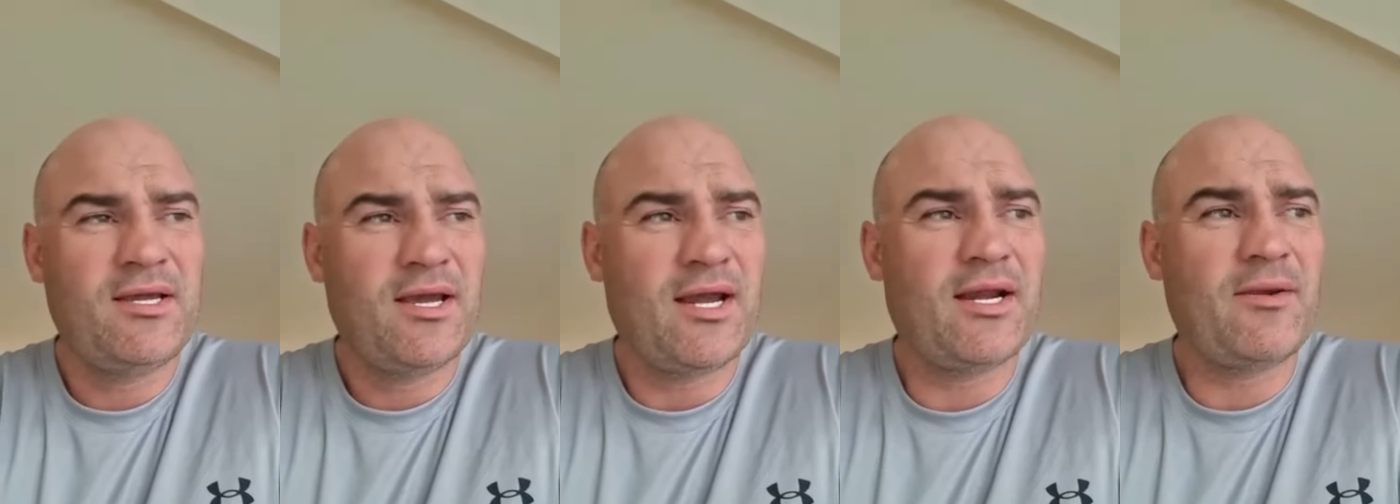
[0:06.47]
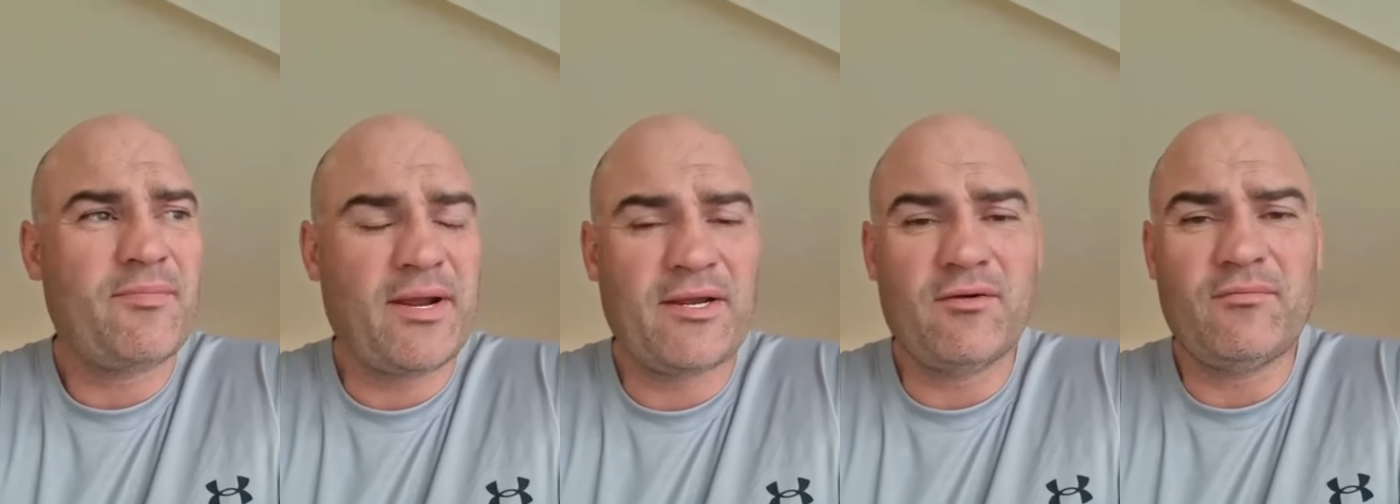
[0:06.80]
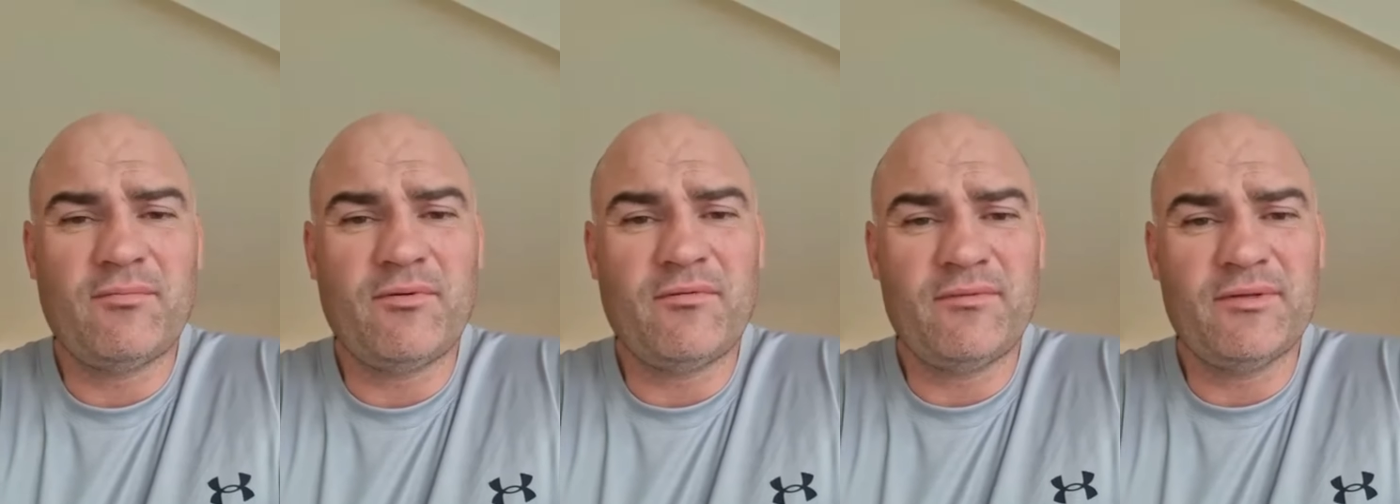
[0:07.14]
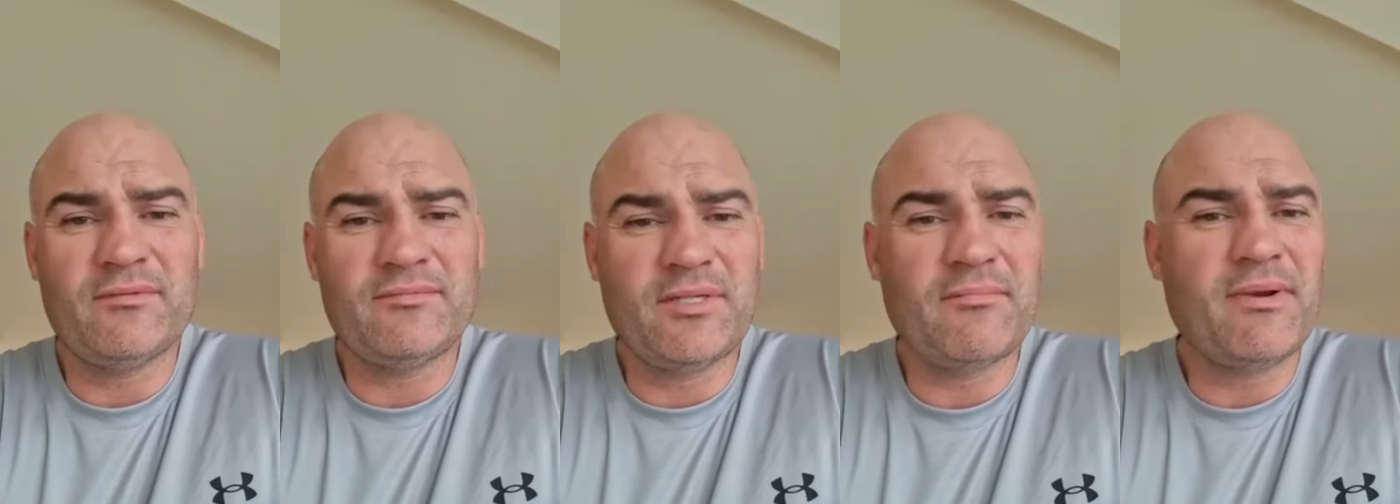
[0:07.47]
And I bring it up
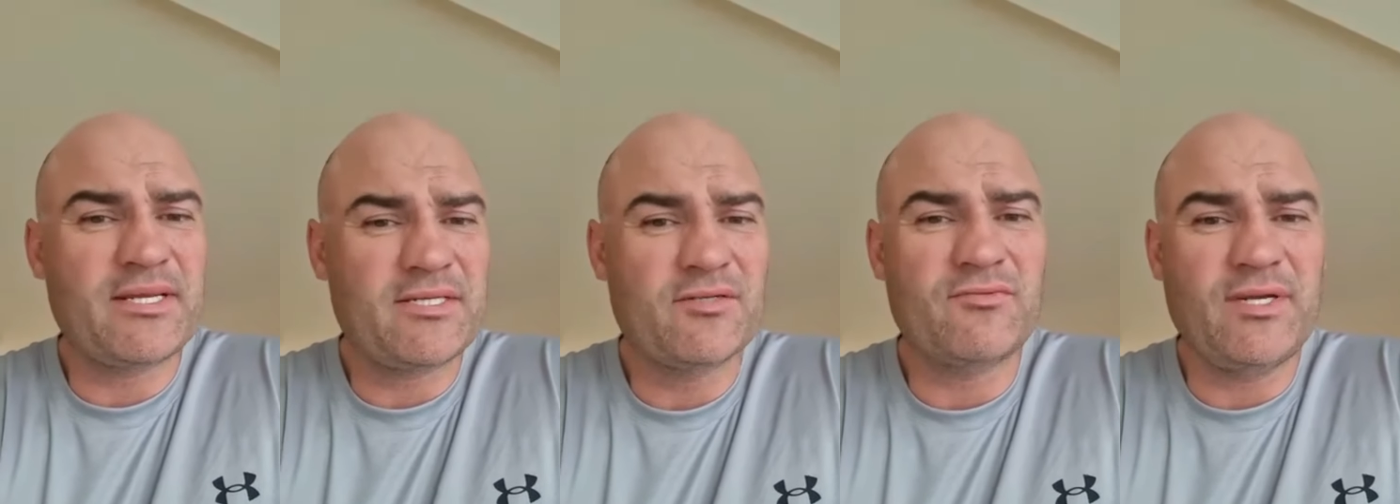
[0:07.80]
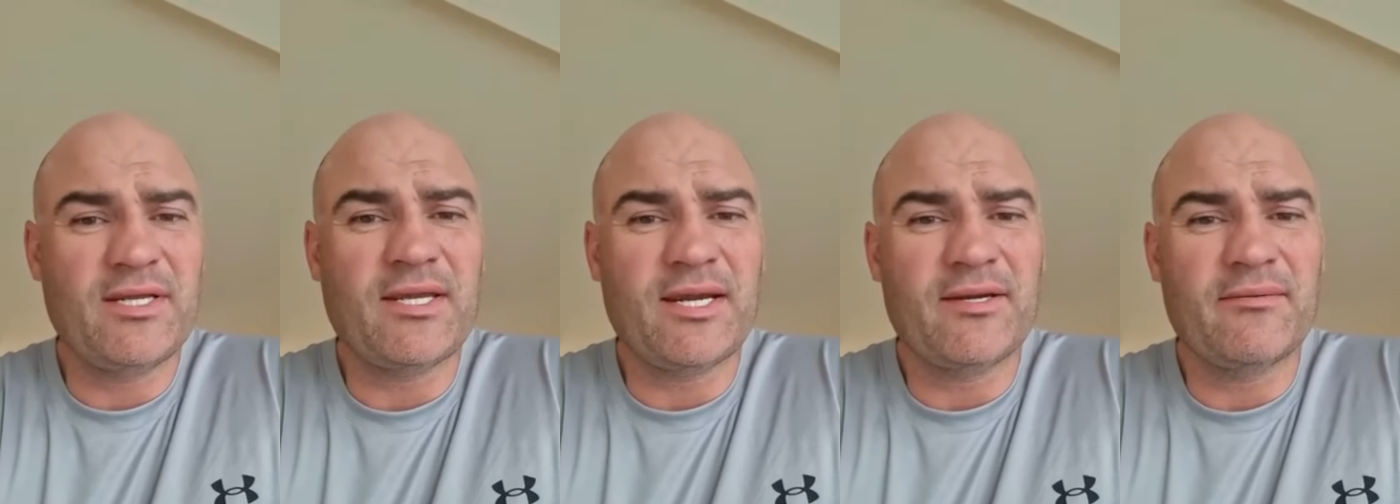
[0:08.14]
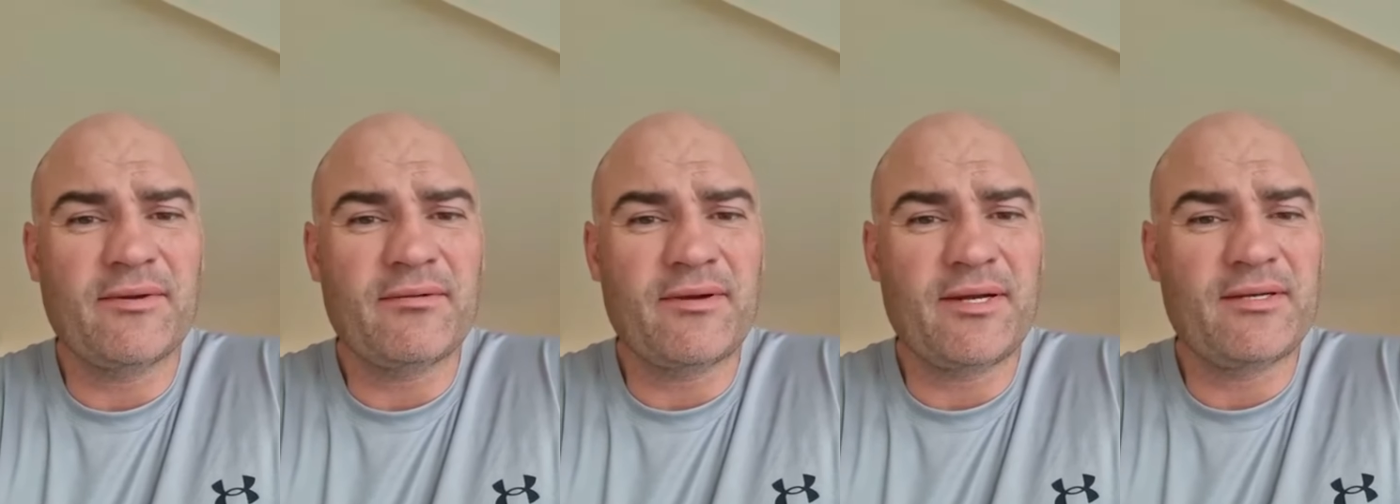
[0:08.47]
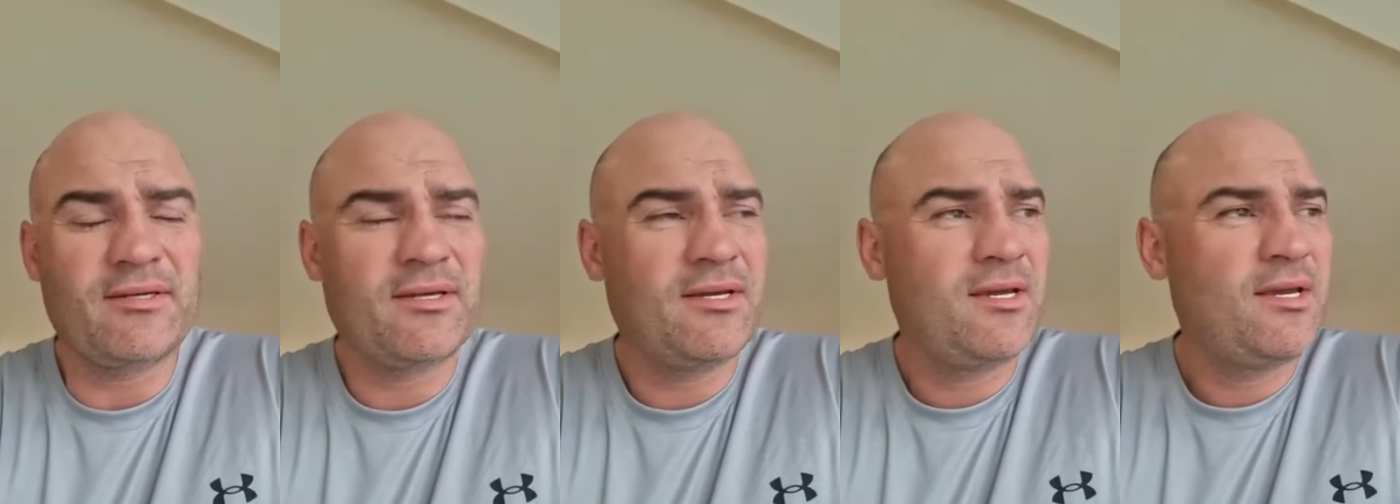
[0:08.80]
over the blessed week anyway, right?